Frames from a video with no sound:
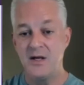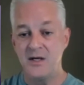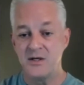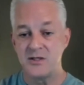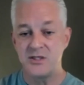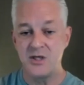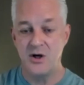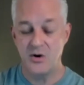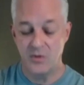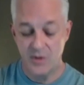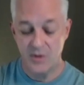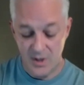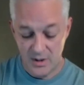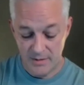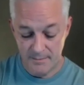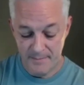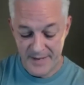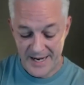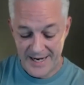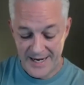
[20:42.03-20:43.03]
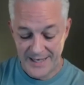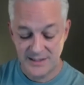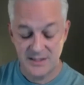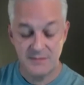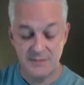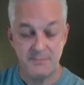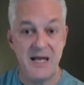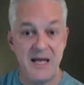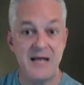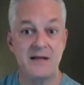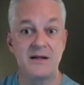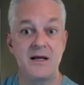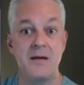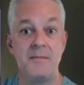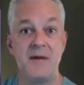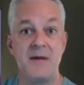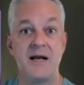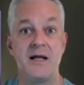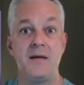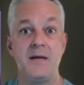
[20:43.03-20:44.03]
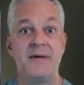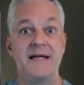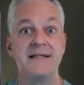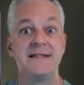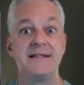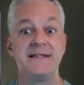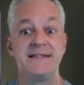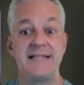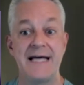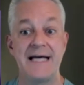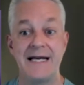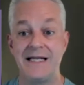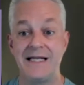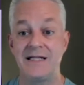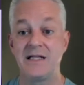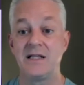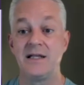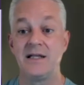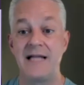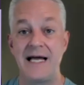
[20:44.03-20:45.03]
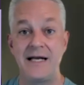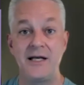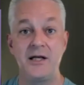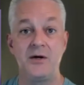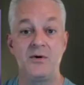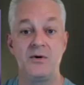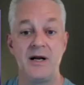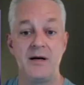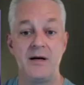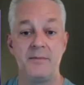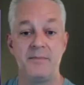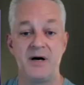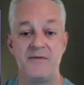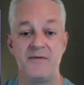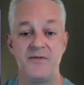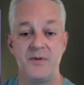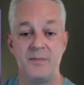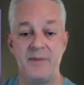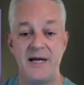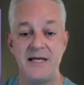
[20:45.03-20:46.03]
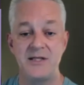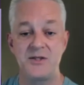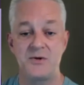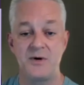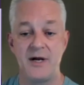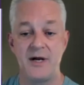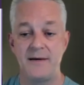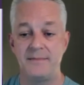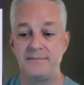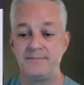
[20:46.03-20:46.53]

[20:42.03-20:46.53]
So banks make their money by setting the lending rate above the base rate.